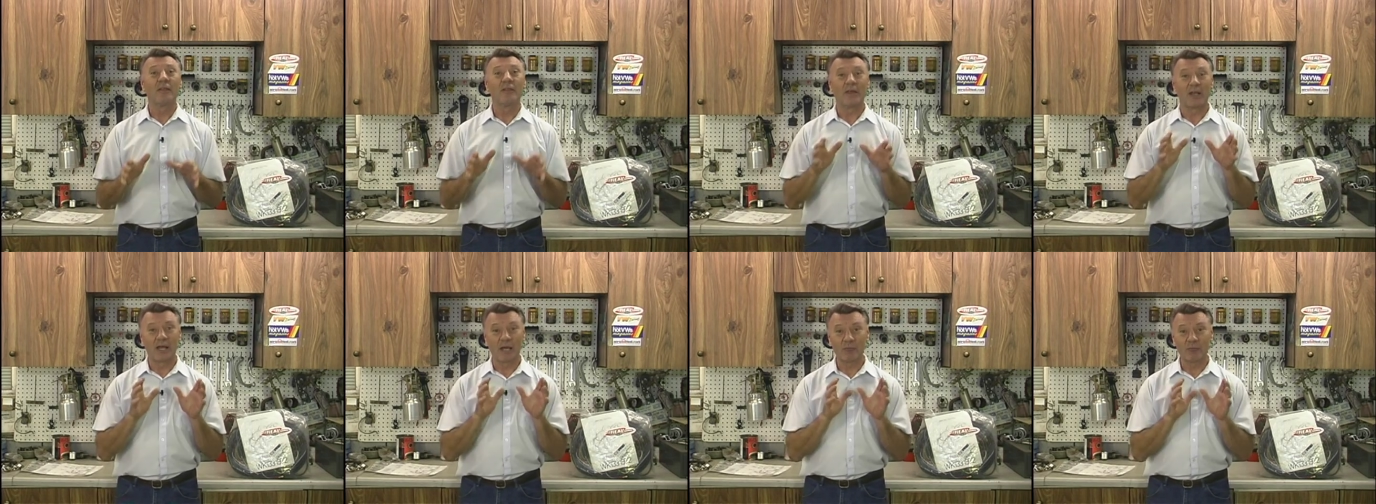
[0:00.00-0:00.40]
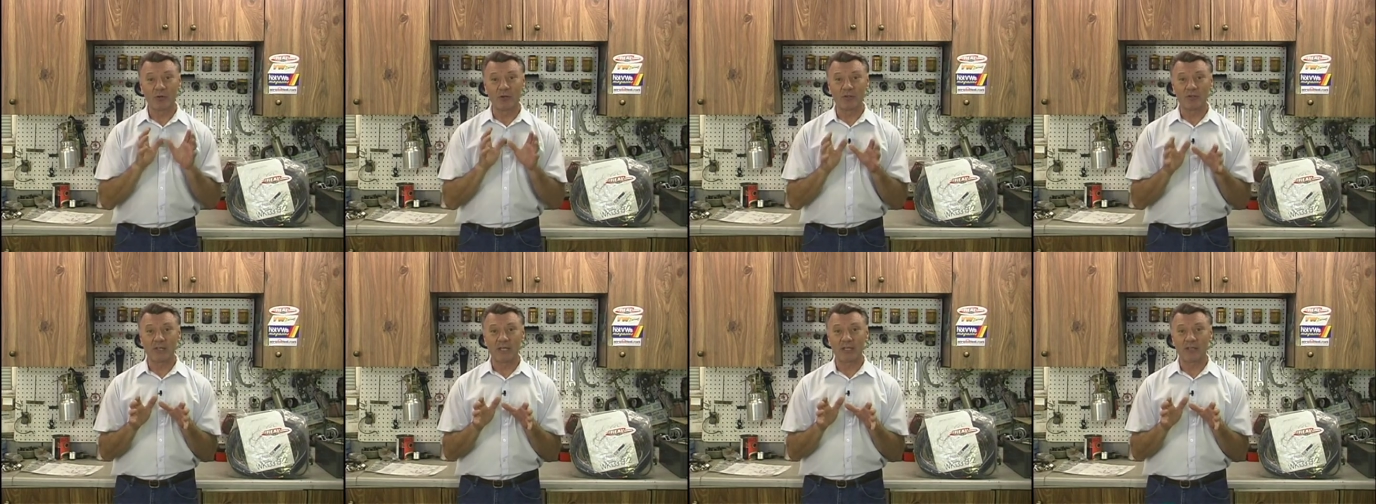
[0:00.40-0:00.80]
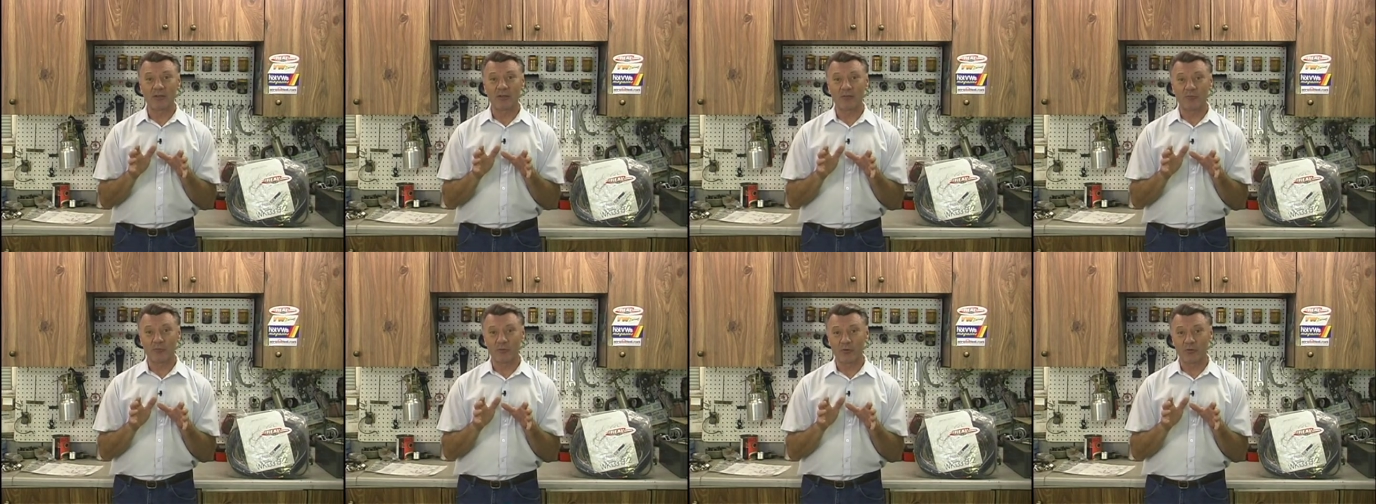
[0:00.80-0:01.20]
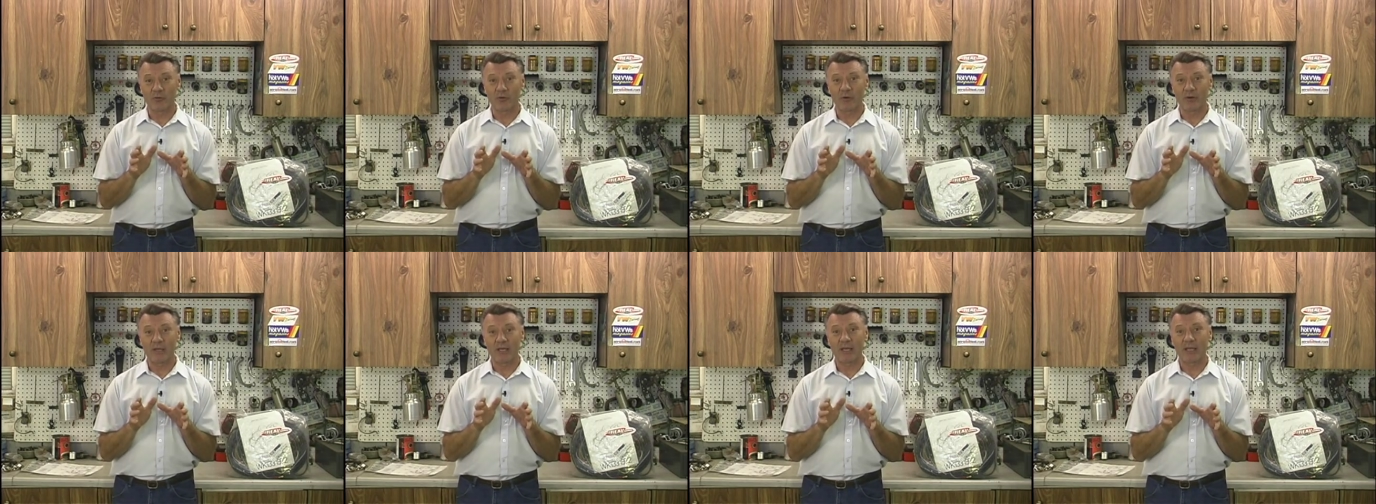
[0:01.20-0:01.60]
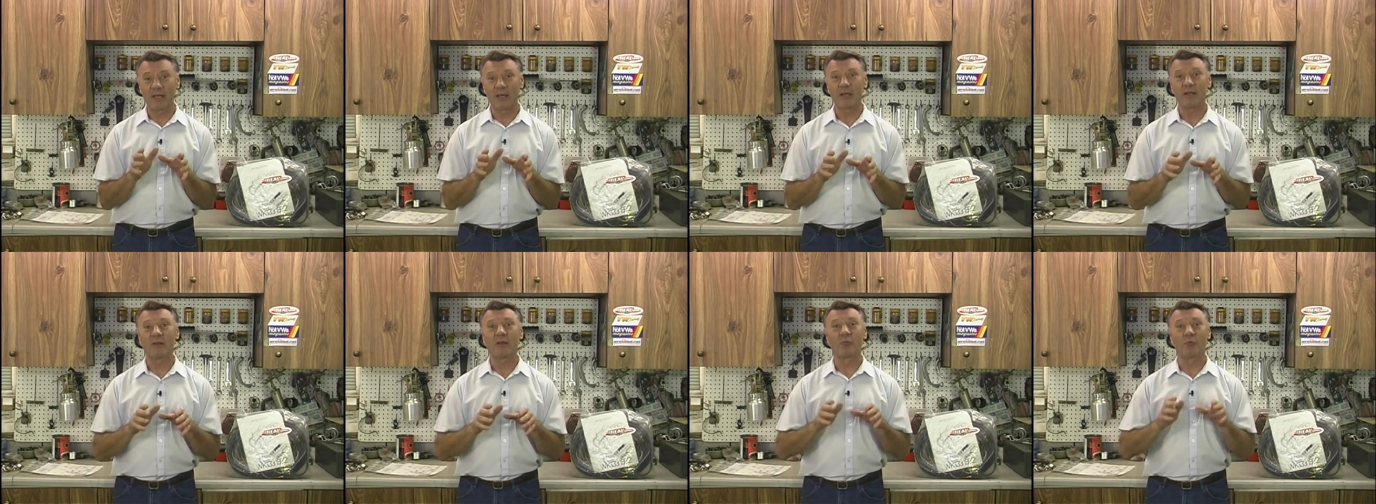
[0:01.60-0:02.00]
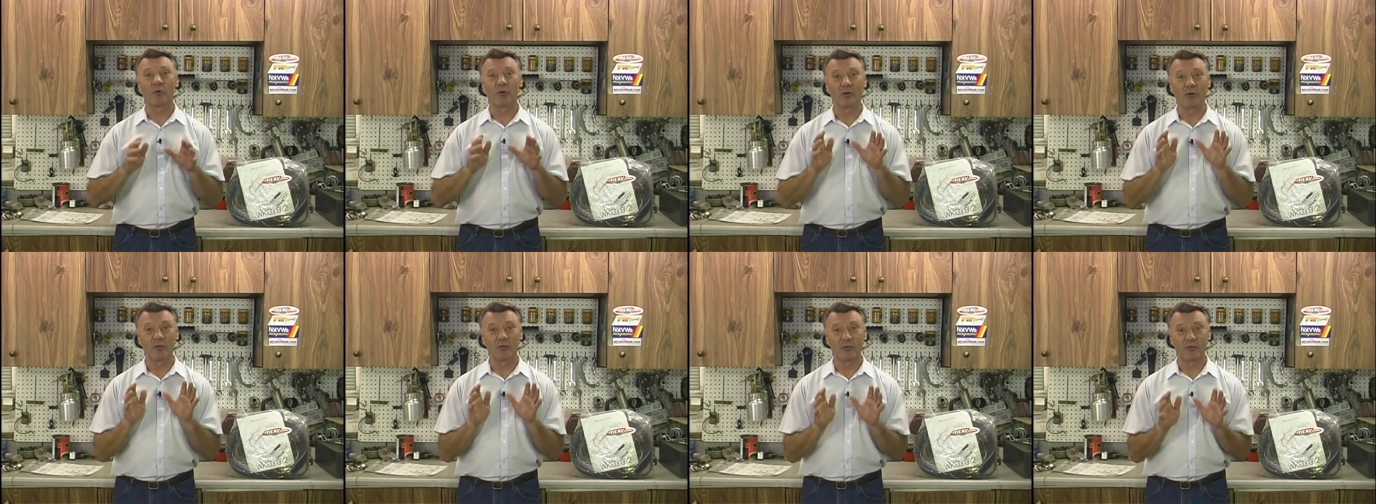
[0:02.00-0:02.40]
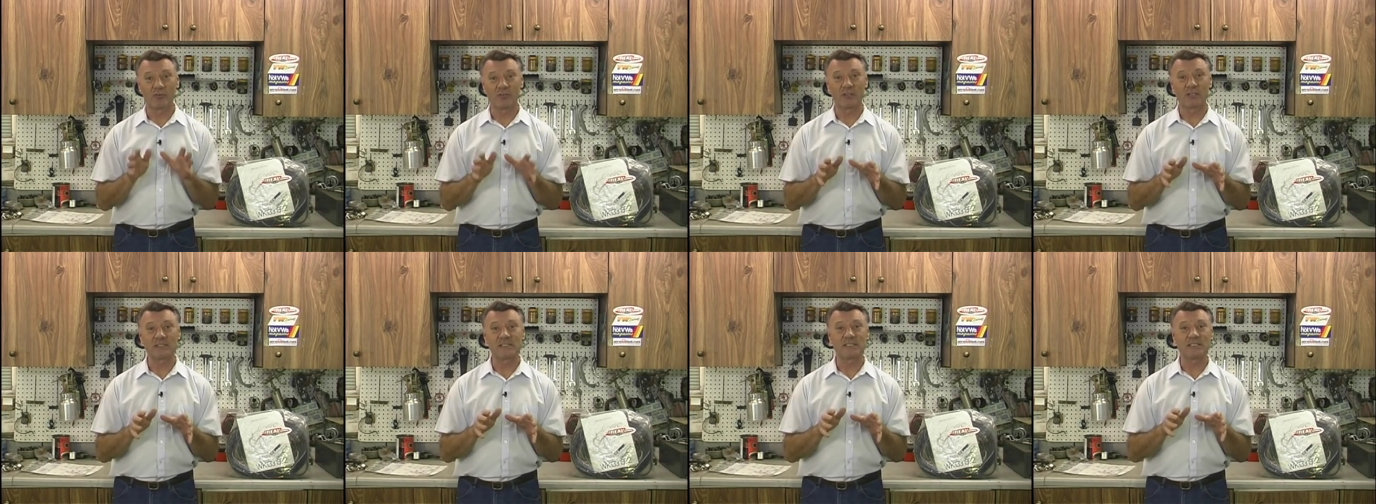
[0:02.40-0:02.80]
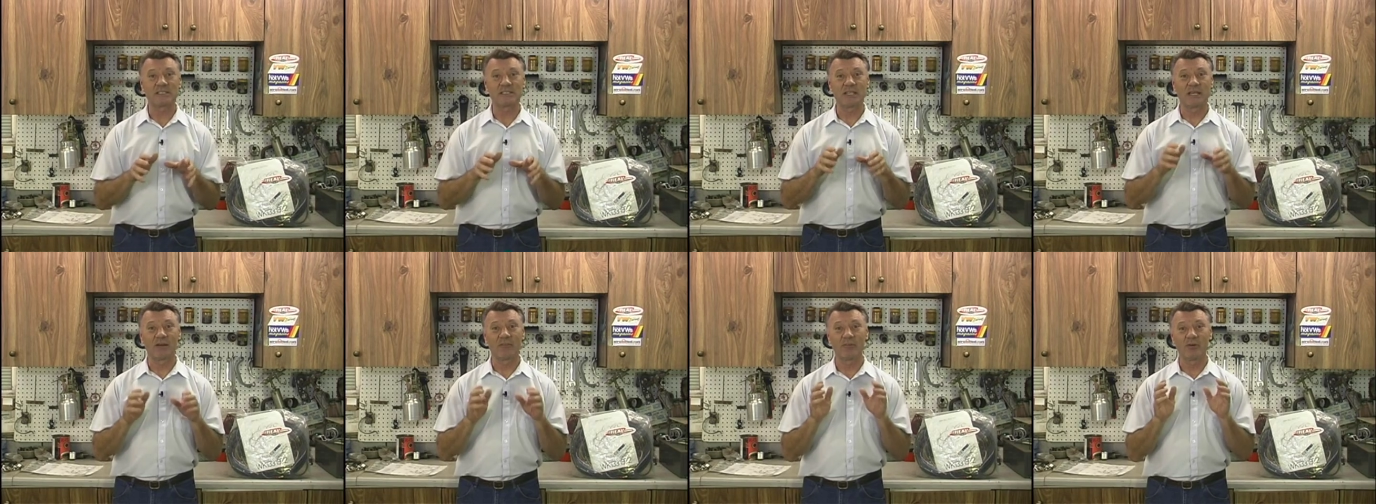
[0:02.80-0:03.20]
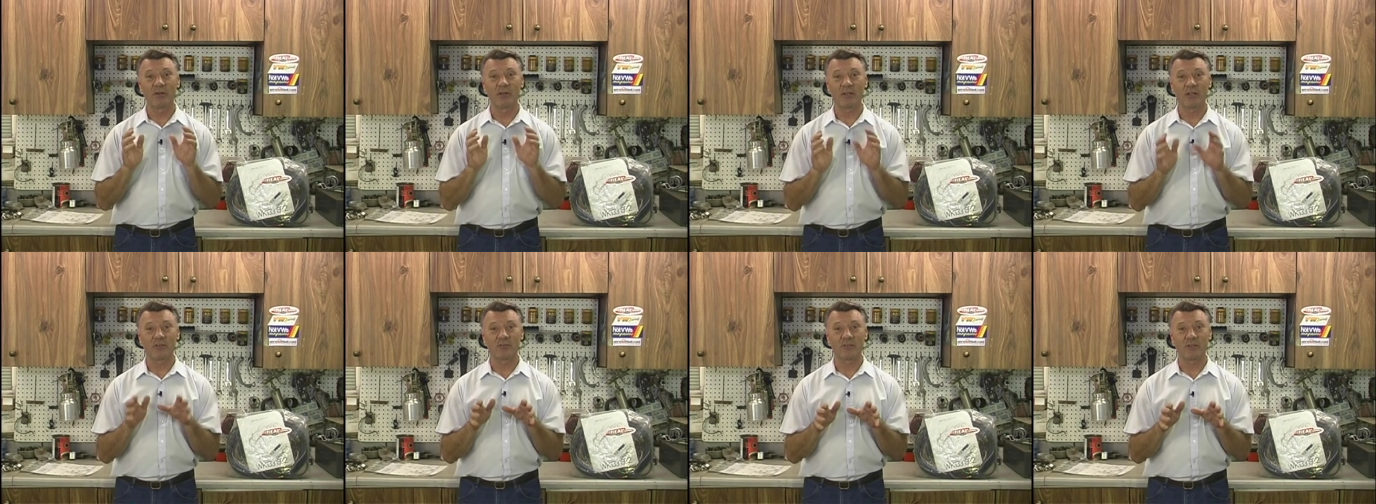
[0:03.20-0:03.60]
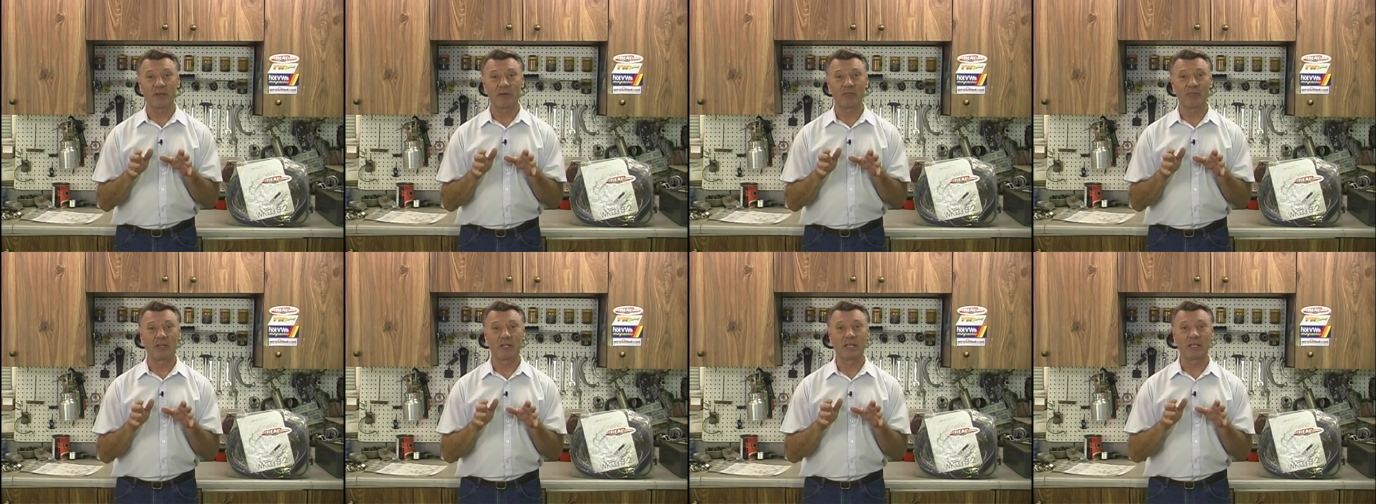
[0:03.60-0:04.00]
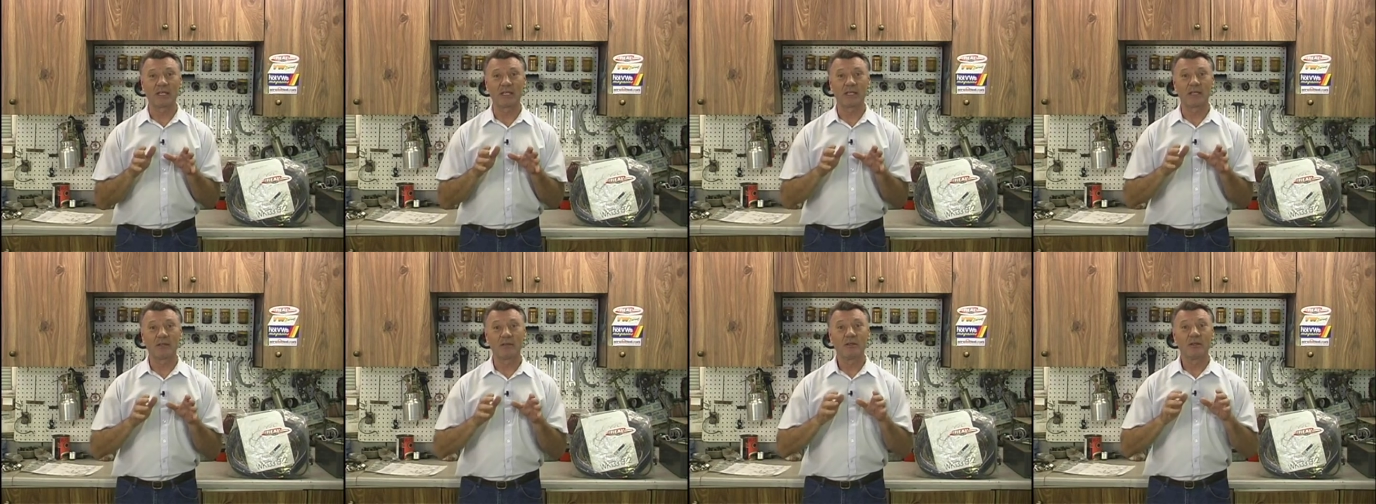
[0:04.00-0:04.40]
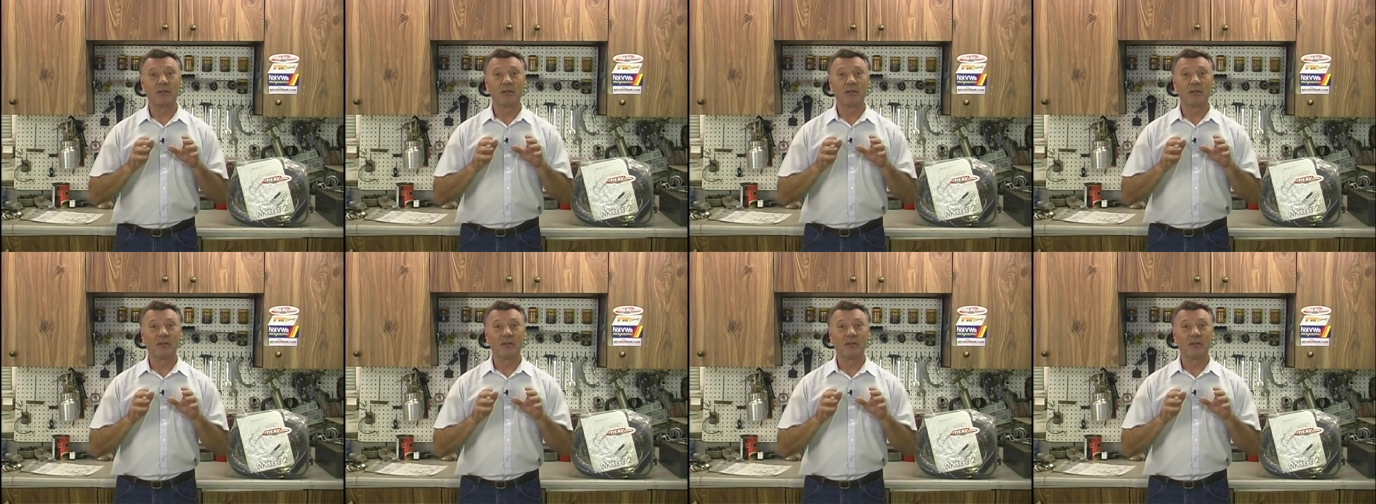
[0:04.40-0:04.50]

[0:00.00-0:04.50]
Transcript: then I'm going to take you further ahead and we're going to do a 67, a 70,